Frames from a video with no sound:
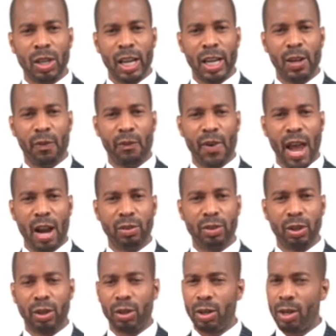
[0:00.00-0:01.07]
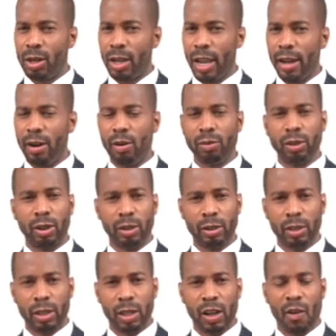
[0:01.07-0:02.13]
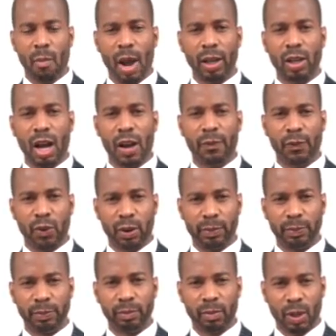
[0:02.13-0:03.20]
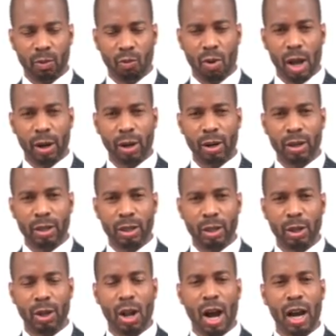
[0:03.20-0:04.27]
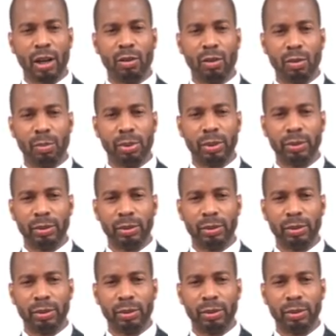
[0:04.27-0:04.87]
and the founder and owner of my law firm, Rudder Law Group.